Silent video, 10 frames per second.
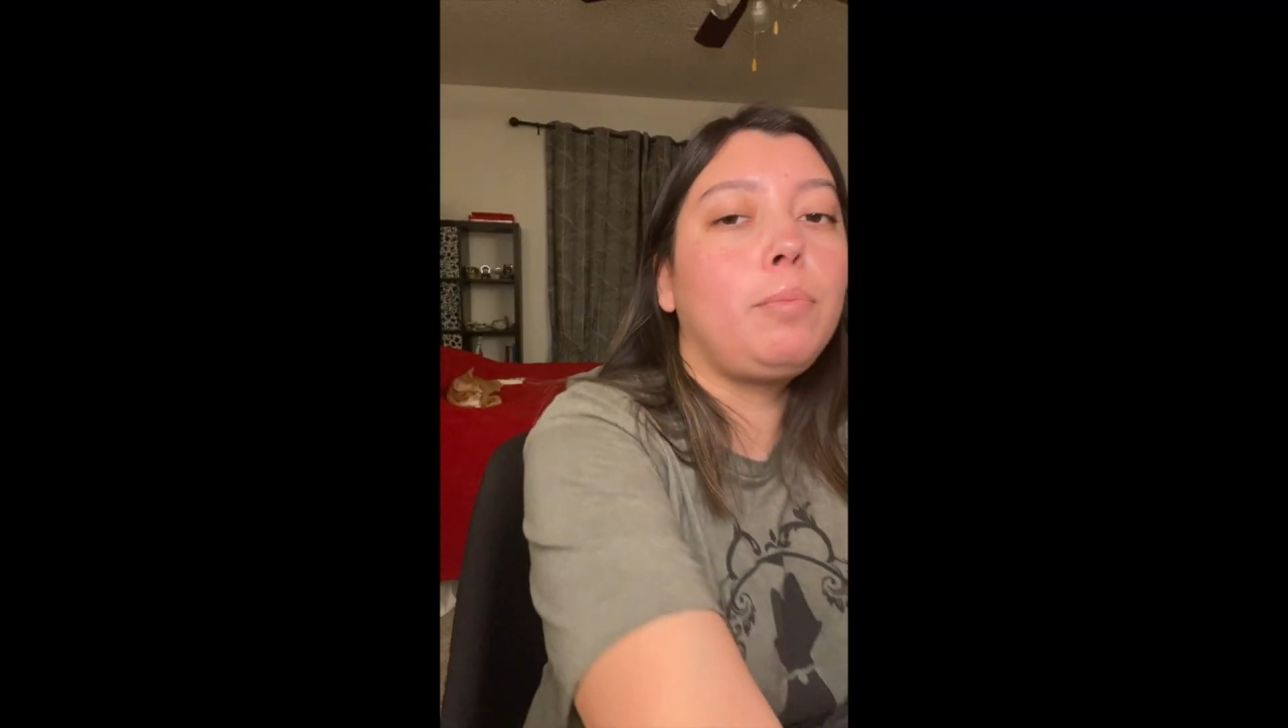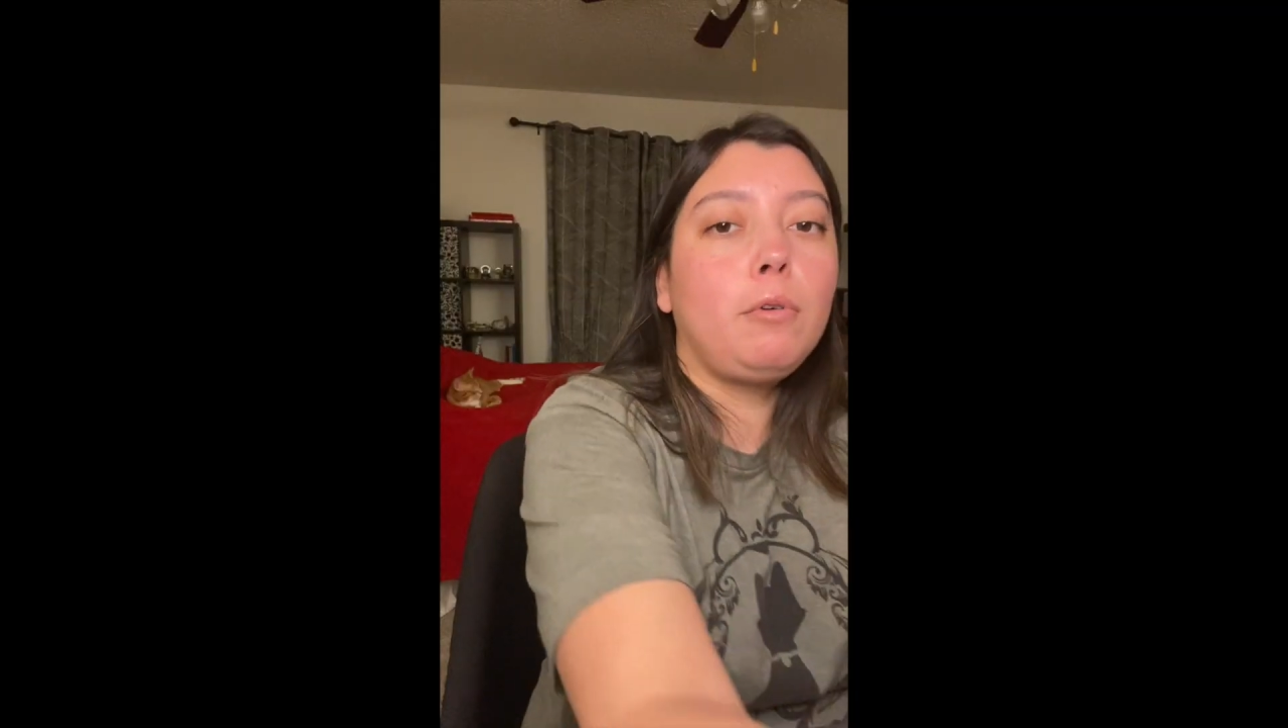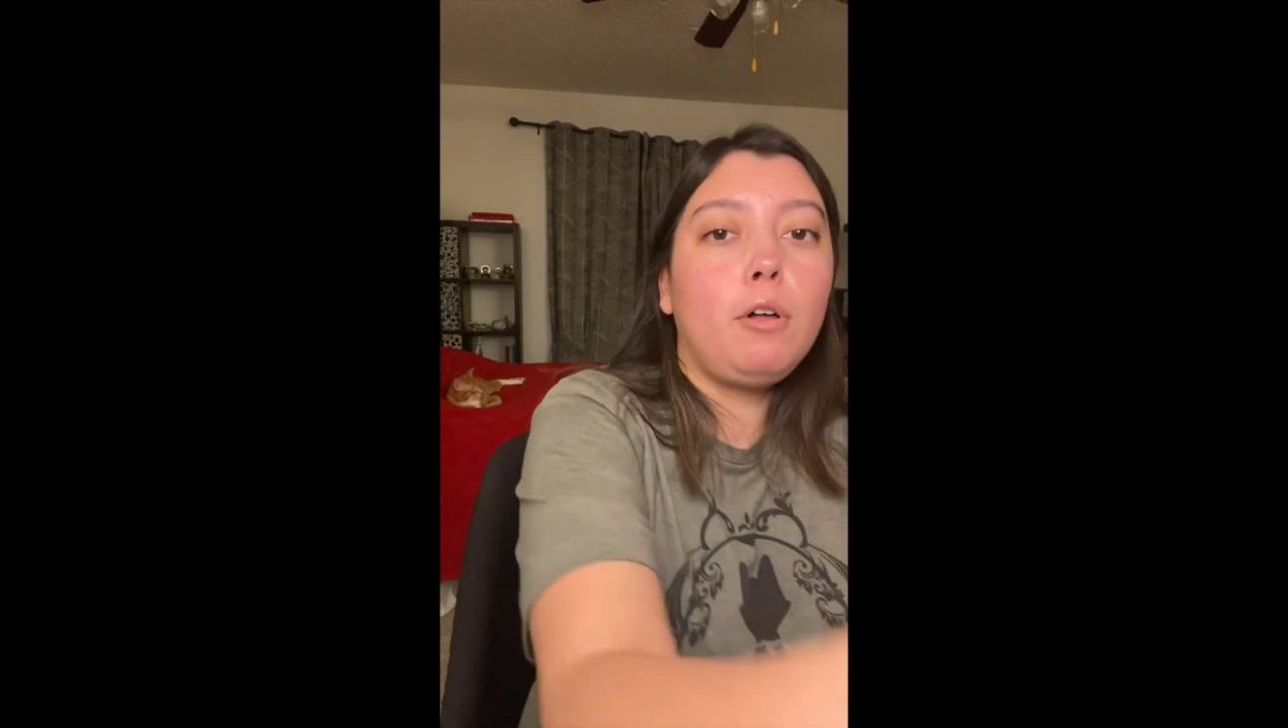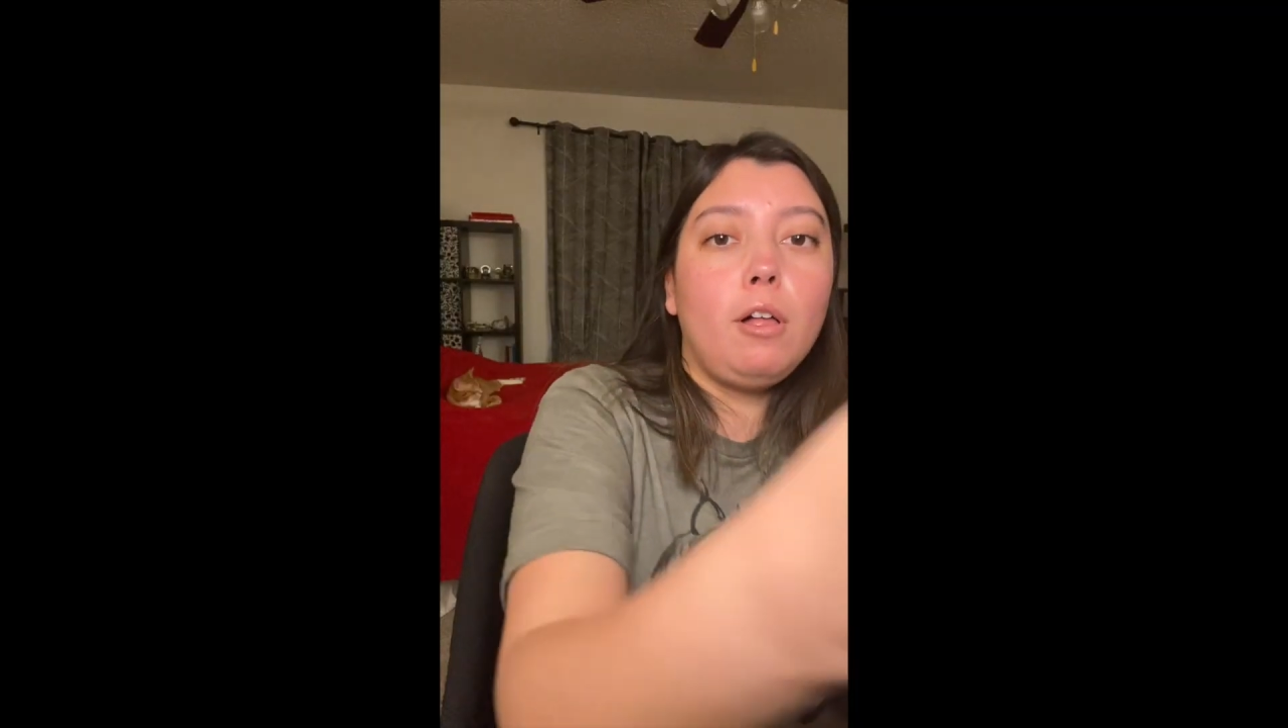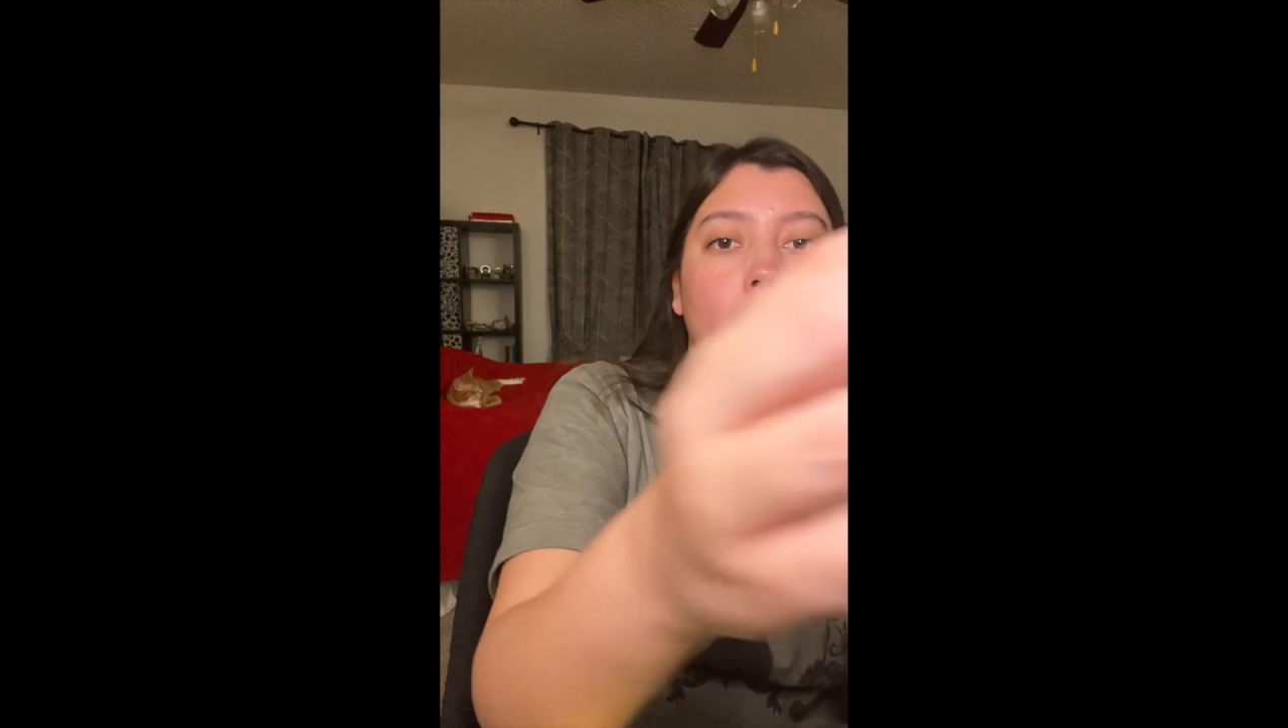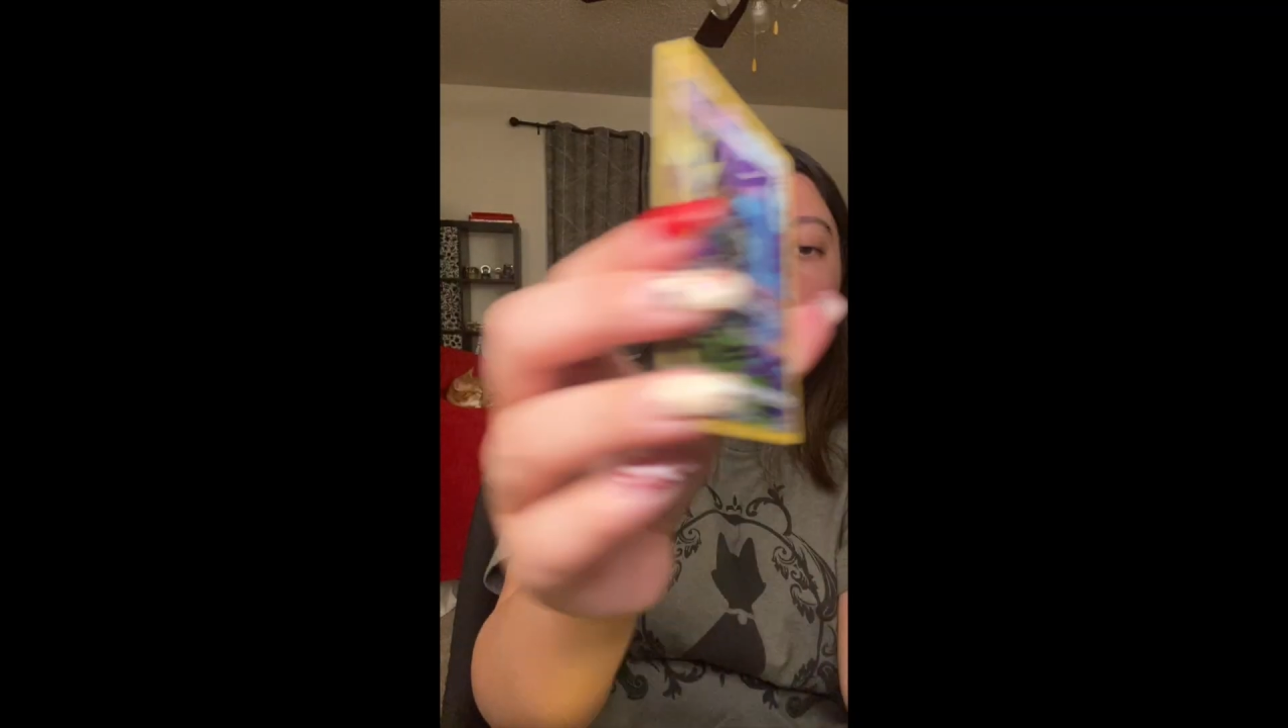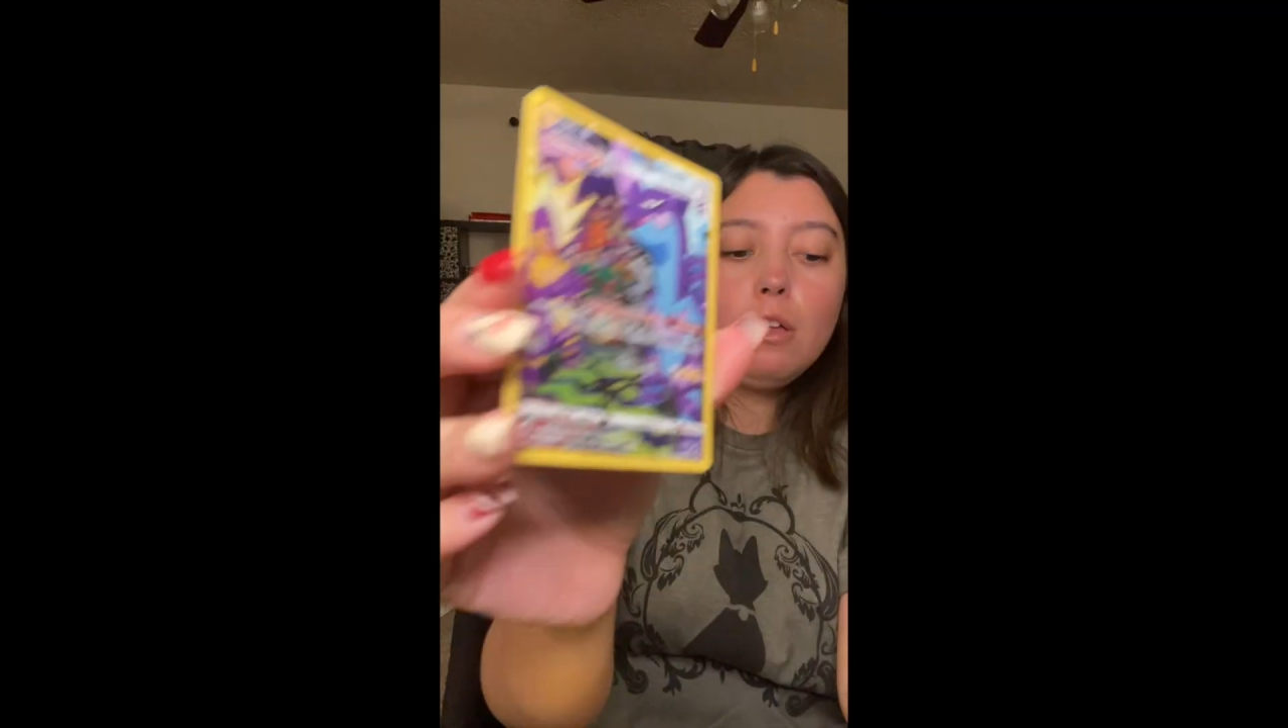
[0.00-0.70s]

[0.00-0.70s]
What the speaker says: pull.